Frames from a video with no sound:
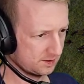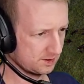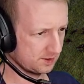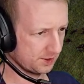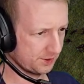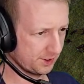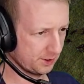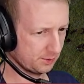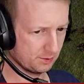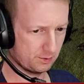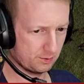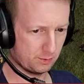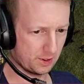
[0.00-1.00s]
I think
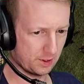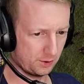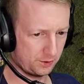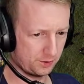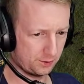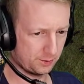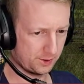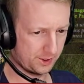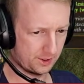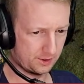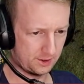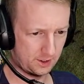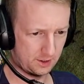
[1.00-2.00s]
we lose this one
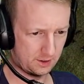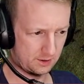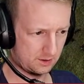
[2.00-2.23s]
actually.